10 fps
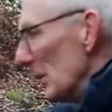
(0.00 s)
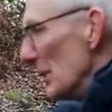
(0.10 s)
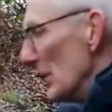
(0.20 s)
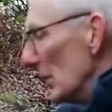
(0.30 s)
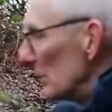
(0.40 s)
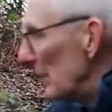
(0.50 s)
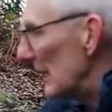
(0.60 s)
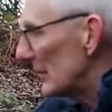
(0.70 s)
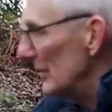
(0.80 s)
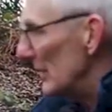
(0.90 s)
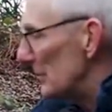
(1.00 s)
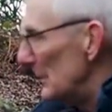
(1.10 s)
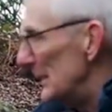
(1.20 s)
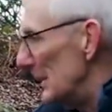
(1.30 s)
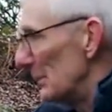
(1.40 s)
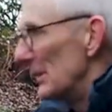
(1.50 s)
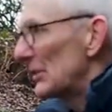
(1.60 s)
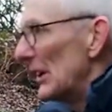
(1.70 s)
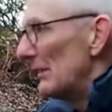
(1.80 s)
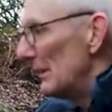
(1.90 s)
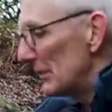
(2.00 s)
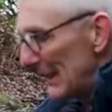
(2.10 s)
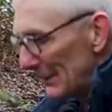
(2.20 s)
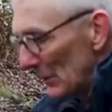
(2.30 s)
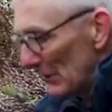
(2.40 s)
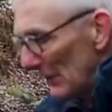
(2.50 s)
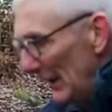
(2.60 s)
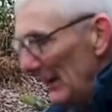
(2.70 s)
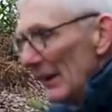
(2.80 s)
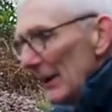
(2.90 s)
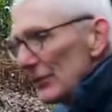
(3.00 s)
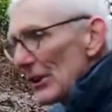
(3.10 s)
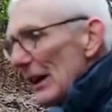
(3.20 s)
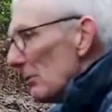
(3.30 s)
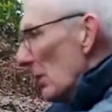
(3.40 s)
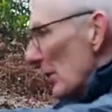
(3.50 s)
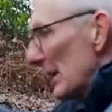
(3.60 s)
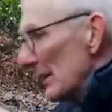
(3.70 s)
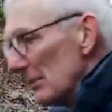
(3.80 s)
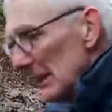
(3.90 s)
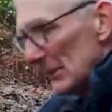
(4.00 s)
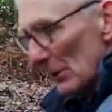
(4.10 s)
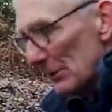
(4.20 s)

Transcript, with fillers: good and old fashions as we did with the series Land Rover and start rocking the vehicle